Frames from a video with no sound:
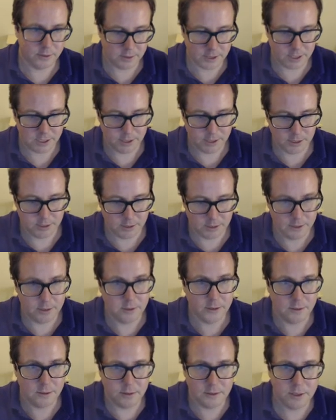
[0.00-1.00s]
uh,
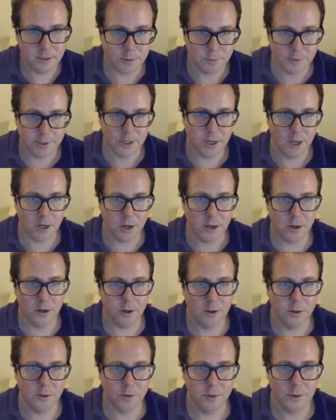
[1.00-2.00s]
here we
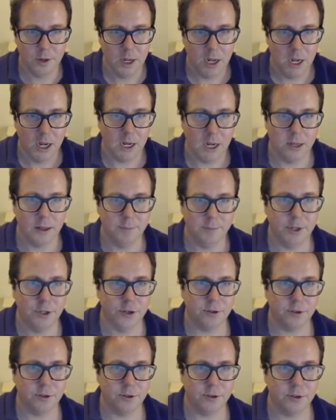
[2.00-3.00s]
go. And let me
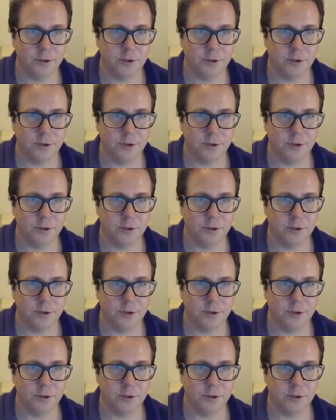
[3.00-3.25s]
just bring up my